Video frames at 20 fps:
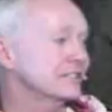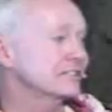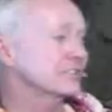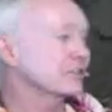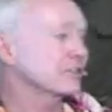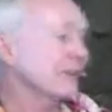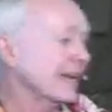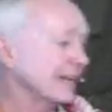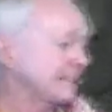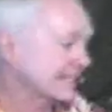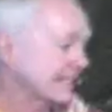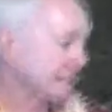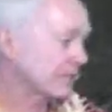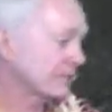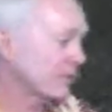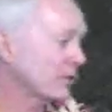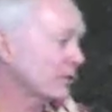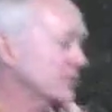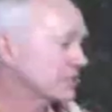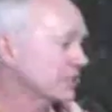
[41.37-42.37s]
to direct that
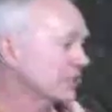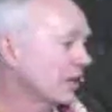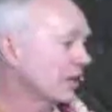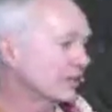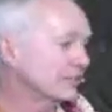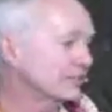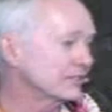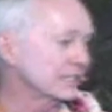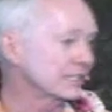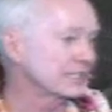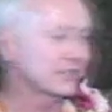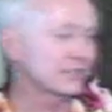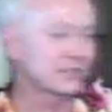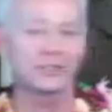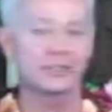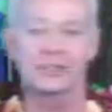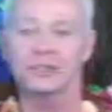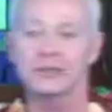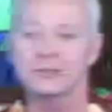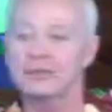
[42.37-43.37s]
emotion onto
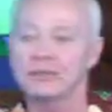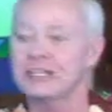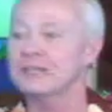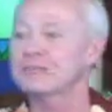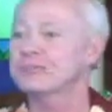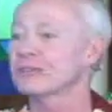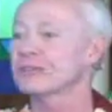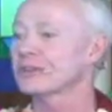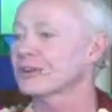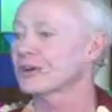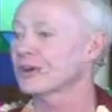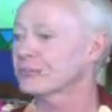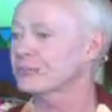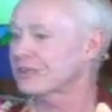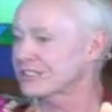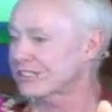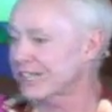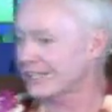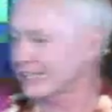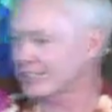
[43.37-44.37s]
either people or
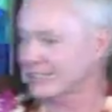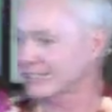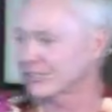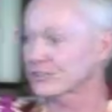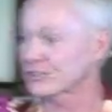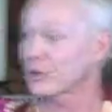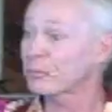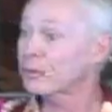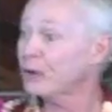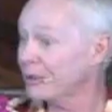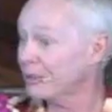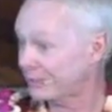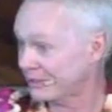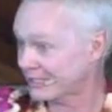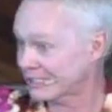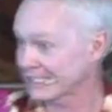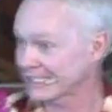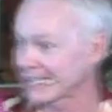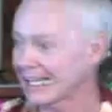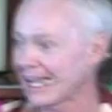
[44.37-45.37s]
possessions or
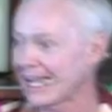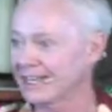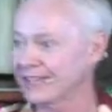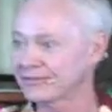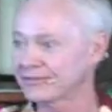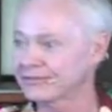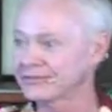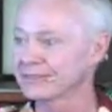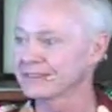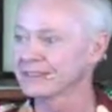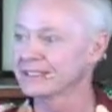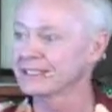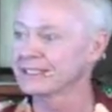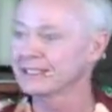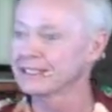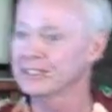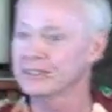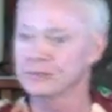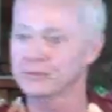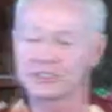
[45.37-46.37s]
purpose in life.
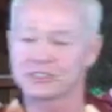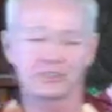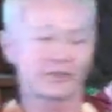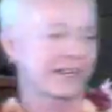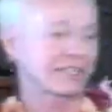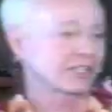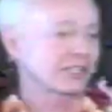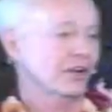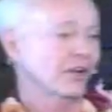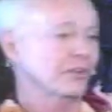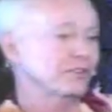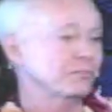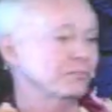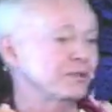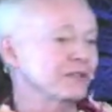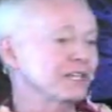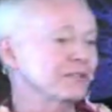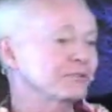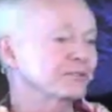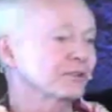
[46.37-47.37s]
We direct it onto
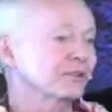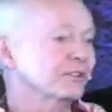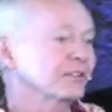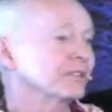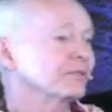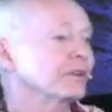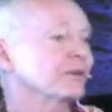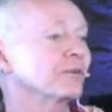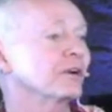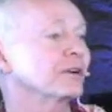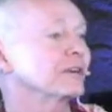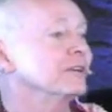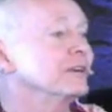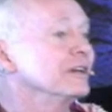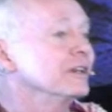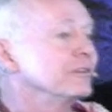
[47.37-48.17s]
people and we want to